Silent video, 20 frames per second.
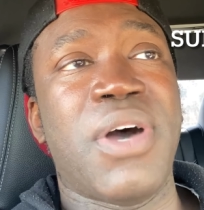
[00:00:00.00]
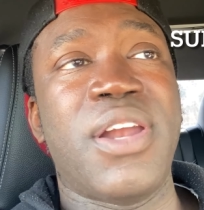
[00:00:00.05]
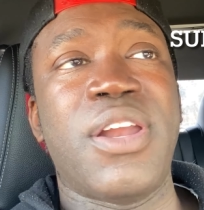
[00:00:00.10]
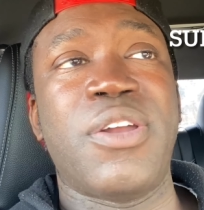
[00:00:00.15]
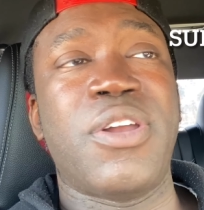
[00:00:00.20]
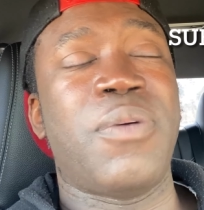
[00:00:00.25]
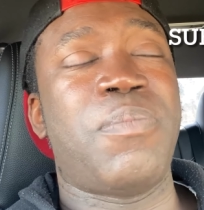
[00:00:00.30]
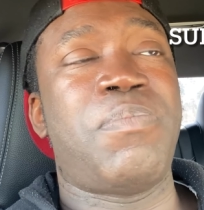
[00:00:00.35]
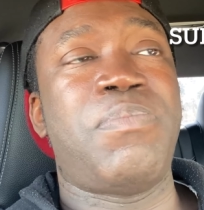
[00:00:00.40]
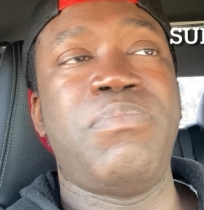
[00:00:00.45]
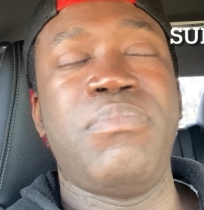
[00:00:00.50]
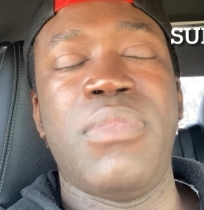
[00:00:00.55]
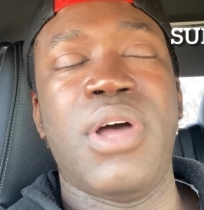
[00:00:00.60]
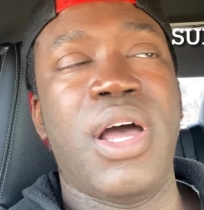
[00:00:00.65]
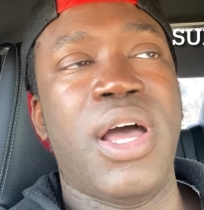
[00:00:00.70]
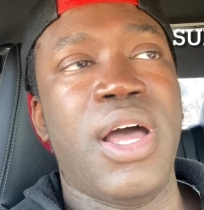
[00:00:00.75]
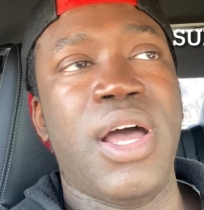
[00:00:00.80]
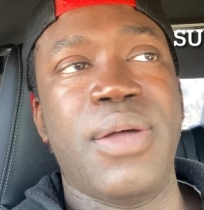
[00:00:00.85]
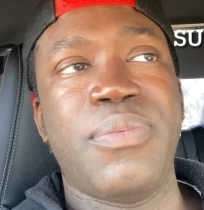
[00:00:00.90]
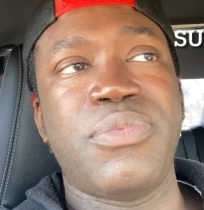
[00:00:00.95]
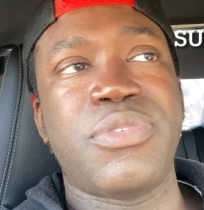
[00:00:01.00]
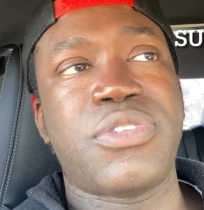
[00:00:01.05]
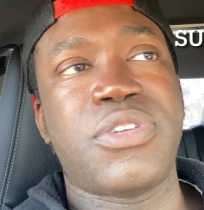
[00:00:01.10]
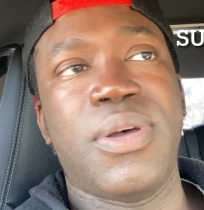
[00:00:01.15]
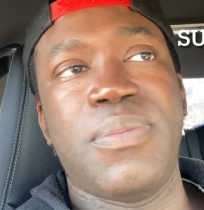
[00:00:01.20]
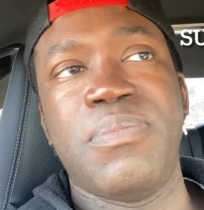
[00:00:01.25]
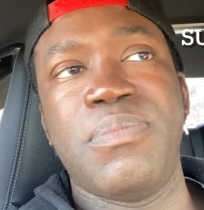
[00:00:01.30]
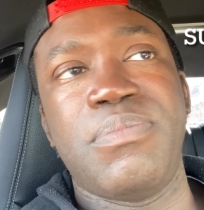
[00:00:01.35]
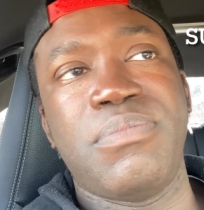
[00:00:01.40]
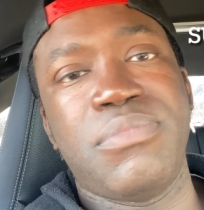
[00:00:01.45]
I don't know, uh,
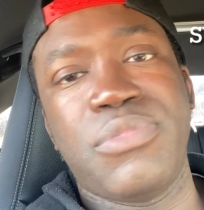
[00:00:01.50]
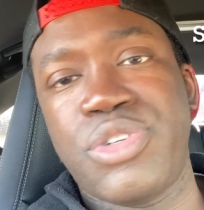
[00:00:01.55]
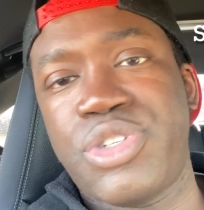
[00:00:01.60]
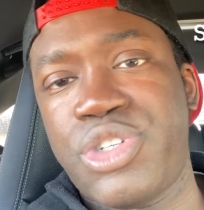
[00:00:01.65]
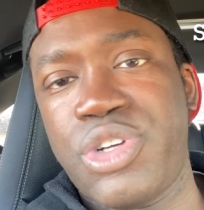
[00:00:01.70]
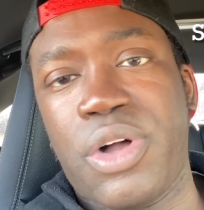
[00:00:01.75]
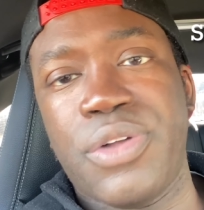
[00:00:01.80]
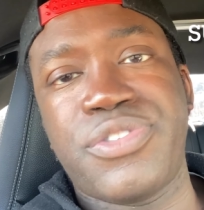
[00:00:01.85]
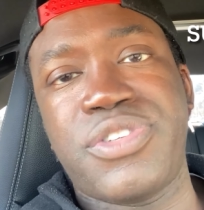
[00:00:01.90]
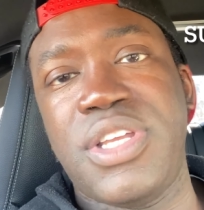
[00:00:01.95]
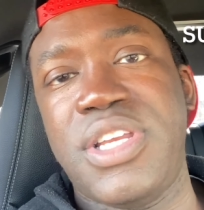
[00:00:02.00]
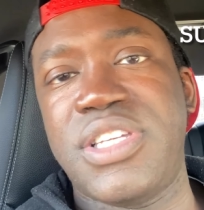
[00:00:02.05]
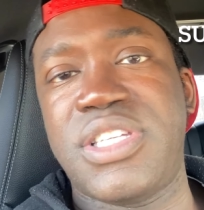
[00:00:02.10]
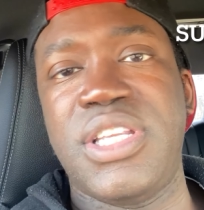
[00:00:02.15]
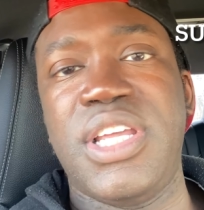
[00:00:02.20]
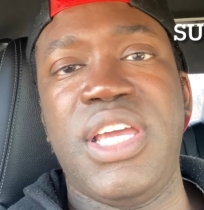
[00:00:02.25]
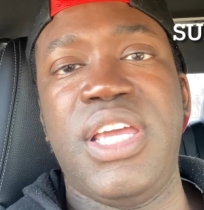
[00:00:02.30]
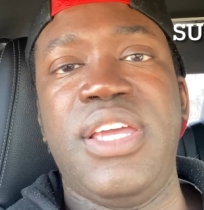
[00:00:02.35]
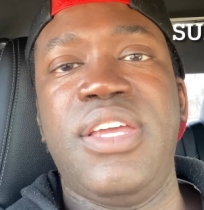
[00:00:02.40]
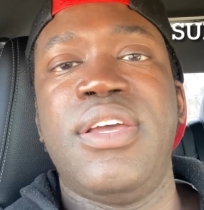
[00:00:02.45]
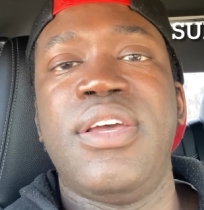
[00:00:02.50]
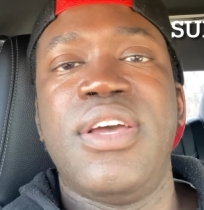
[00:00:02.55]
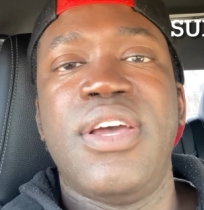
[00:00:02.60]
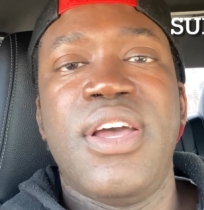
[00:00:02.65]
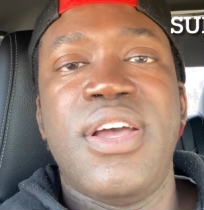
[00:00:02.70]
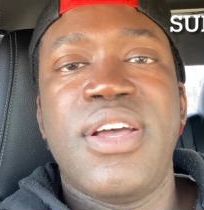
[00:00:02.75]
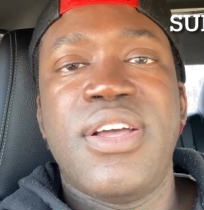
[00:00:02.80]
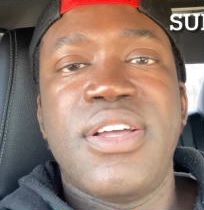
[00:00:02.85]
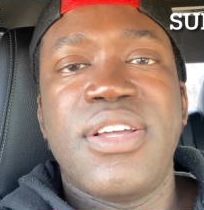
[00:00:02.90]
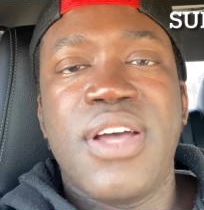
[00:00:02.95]
some shots in his knee
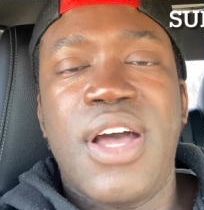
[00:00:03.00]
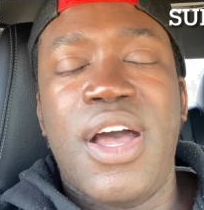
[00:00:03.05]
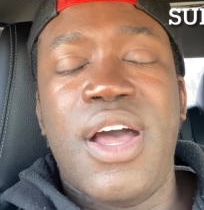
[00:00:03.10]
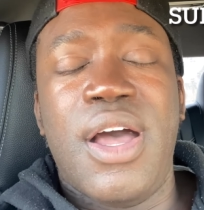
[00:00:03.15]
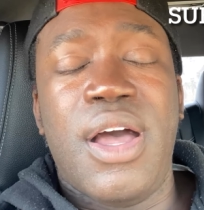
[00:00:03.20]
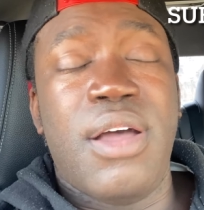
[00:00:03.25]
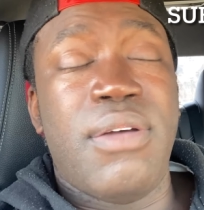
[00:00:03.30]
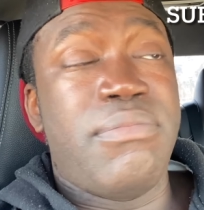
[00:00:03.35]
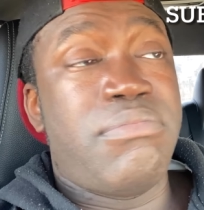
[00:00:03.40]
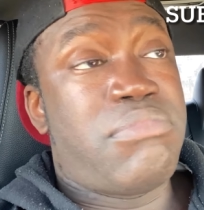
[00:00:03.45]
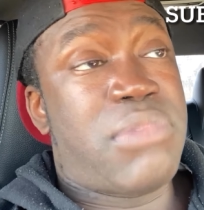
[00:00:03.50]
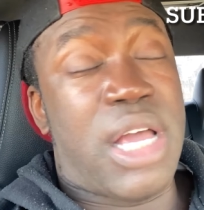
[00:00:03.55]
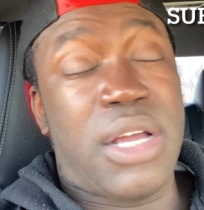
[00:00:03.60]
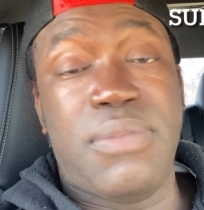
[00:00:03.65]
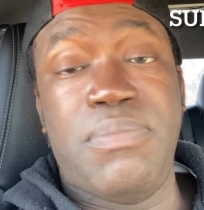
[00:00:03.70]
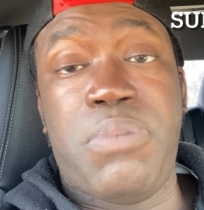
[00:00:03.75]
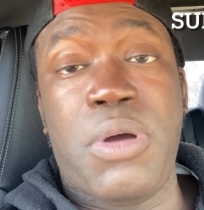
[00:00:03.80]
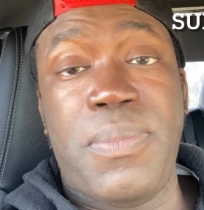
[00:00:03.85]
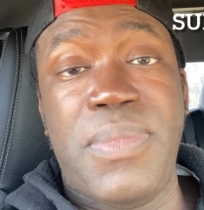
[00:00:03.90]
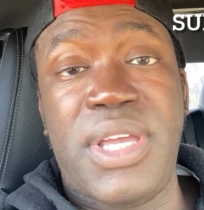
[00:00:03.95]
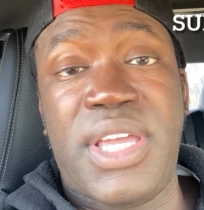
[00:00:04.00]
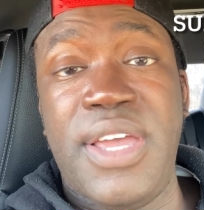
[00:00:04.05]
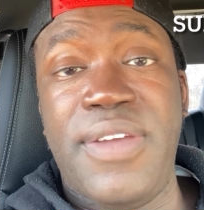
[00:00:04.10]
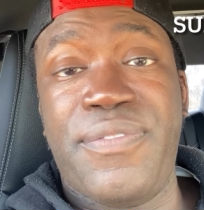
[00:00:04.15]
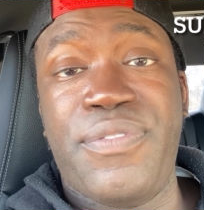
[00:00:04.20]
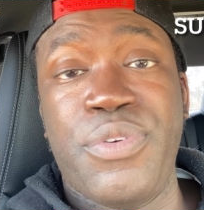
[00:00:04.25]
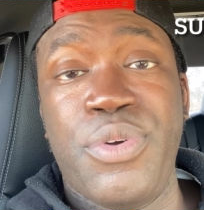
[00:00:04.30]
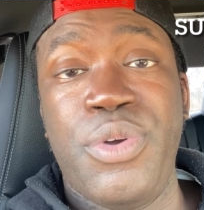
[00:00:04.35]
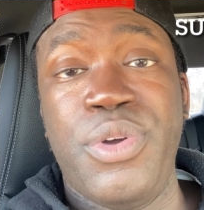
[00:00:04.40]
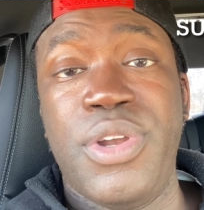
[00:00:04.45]
uh, that can probably get
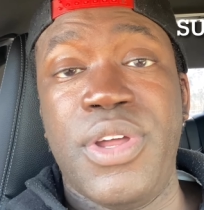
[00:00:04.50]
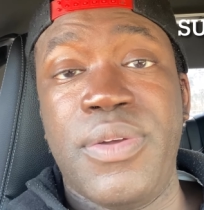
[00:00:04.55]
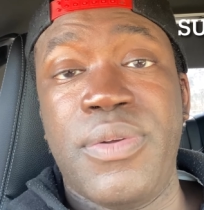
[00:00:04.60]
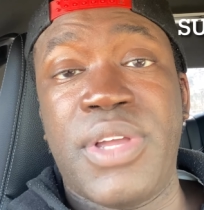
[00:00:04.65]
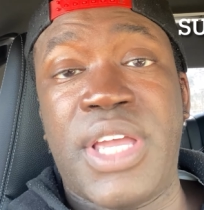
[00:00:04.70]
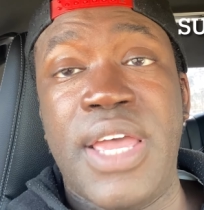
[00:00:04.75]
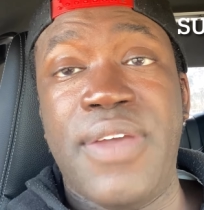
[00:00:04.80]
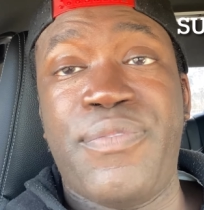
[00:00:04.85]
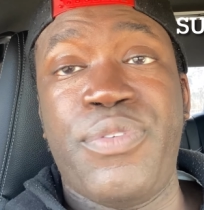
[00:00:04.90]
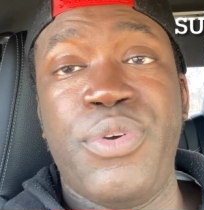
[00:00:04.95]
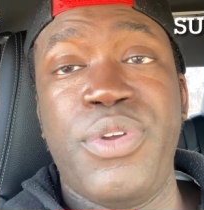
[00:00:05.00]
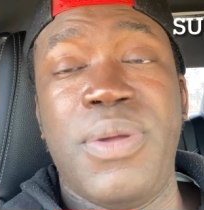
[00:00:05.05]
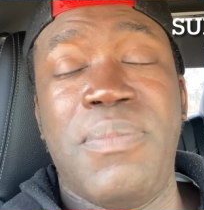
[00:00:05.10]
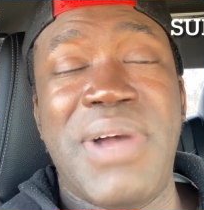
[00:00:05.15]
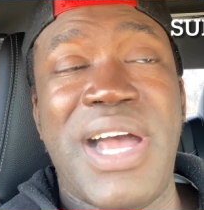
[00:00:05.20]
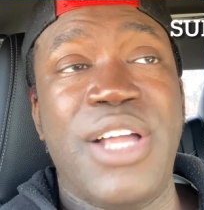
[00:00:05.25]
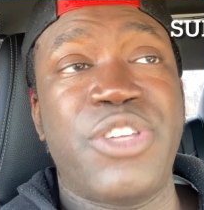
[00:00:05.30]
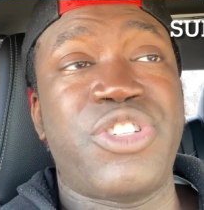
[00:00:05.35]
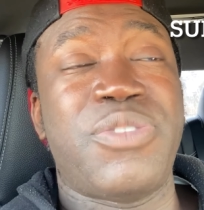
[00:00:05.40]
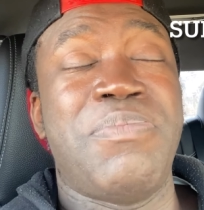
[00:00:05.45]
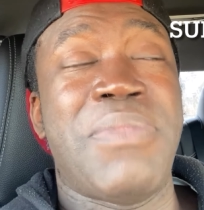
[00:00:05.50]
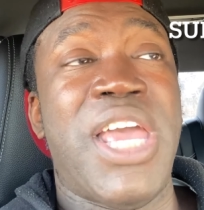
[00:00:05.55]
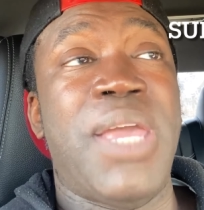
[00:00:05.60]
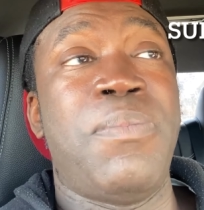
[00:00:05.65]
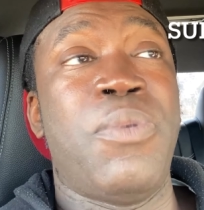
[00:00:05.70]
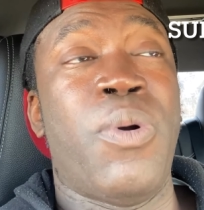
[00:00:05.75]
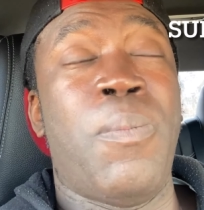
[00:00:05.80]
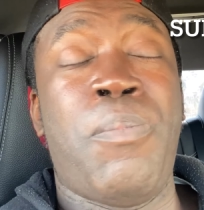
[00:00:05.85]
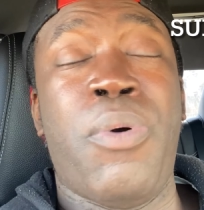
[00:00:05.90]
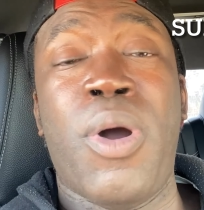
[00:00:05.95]
through the, get through the match.
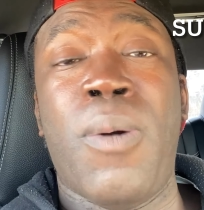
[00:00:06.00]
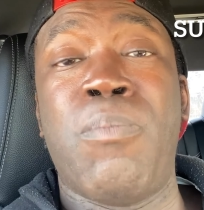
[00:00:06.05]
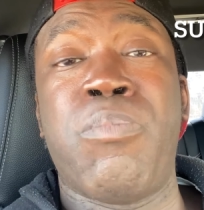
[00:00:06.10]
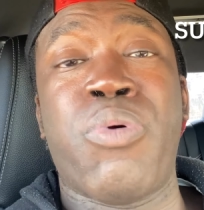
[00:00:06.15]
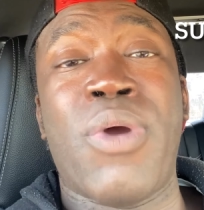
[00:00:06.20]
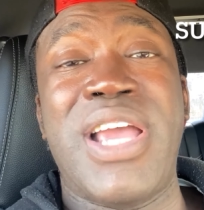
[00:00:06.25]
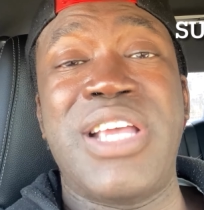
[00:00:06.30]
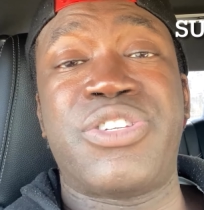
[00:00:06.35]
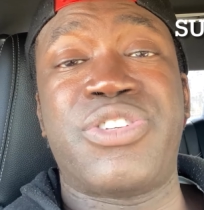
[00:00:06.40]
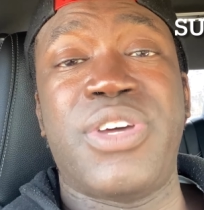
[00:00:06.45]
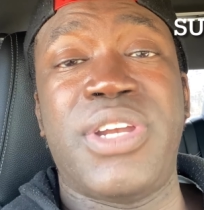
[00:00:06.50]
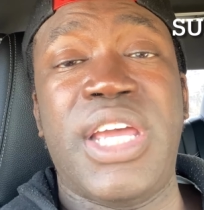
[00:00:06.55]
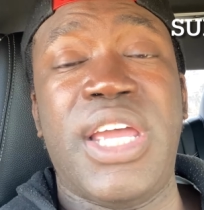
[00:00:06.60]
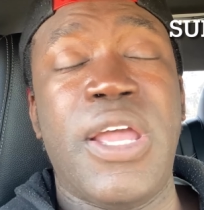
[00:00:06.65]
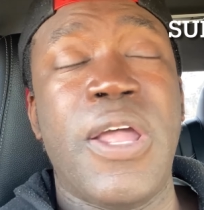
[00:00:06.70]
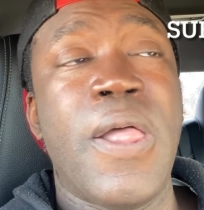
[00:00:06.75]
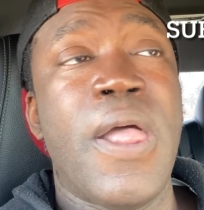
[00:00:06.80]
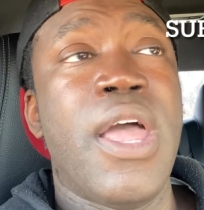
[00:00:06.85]
Maybe or put a brace on it.